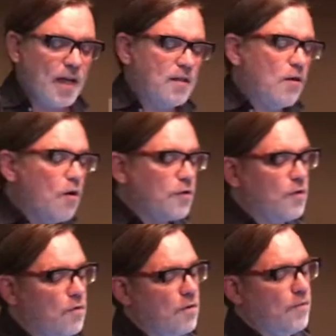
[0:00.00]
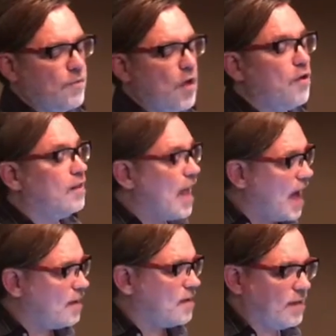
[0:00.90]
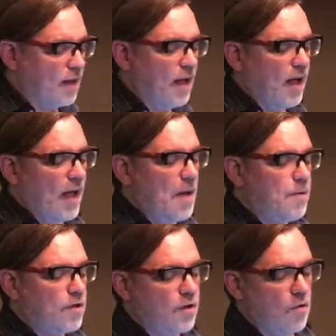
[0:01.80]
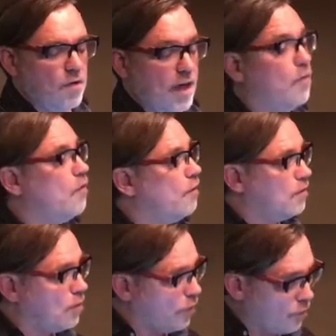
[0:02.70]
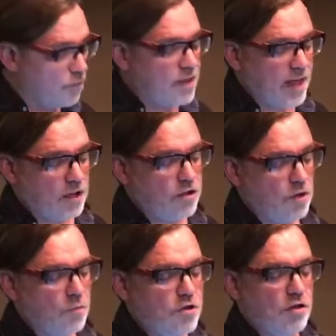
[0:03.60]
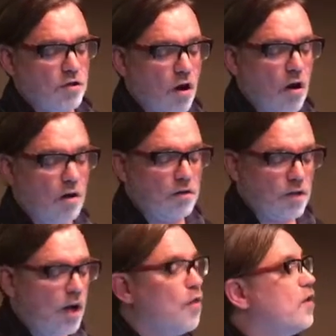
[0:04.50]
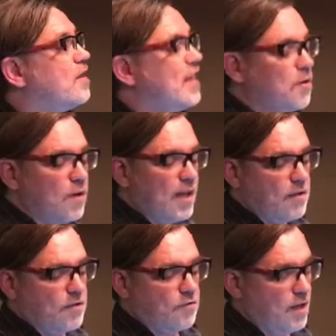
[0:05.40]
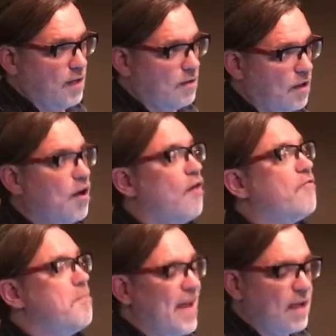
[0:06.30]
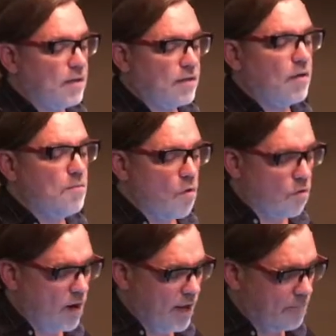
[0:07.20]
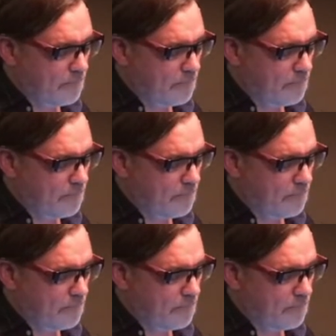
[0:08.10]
It's also the last episode in the third section, which is called The Secret Histories of Magus Amori.